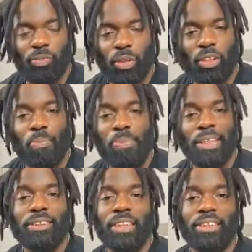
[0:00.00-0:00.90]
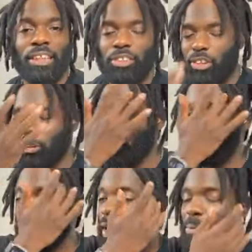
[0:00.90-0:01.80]
it's one of the best things that you could
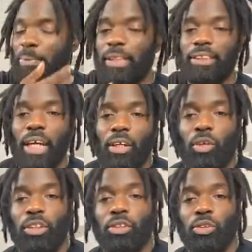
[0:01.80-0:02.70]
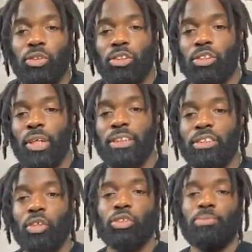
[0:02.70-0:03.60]
do, because not only do you
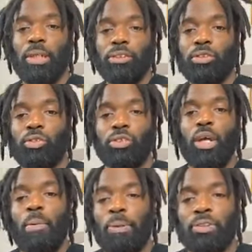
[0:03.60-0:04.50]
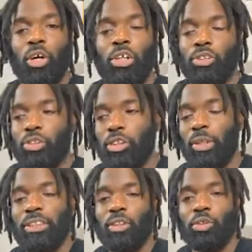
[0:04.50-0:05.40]
stretch those muscles, but you also
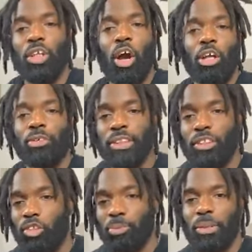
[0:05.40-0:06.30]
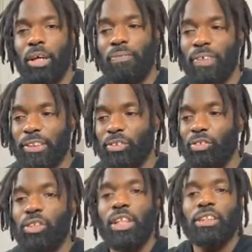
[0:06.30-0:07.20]
stretch those arteries and those blood
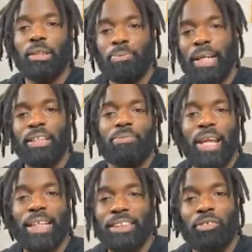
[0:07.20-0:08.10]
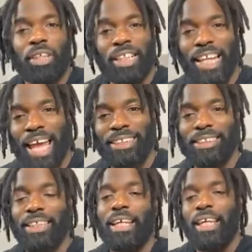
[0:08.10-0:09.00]
vessels to make them nice and
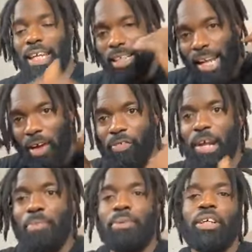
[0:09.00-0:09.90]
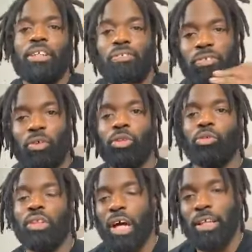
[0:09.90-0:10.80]
elastic and allow for that blood to flow
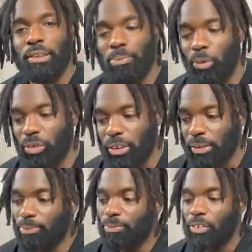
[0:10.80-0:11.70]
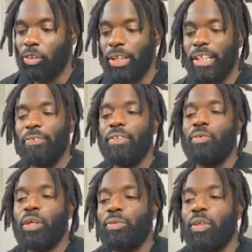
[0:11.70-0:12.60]
through a lot smoothly. So I
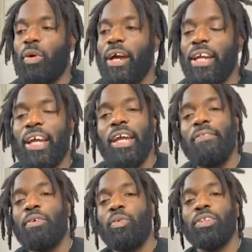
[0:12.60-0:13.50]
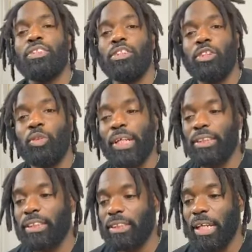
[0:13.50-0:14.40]
definitely want to require that everyone
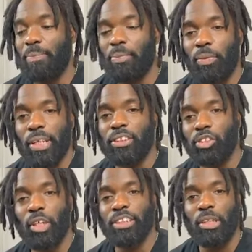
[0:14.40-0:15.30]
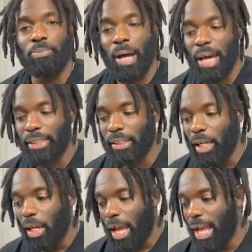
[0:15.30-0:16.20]
stretches and stretch their body
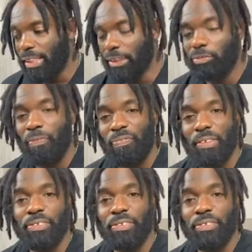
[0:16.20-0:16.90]
at least for